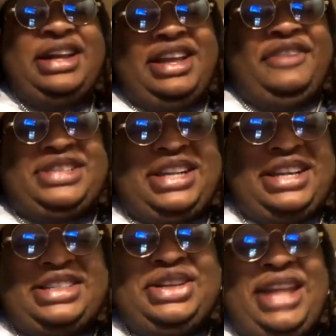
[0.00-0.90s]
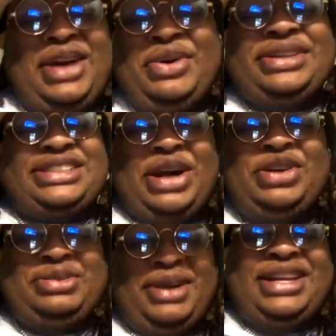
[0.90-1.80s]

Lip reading: Your son, because you're like, who is Soulja Boy?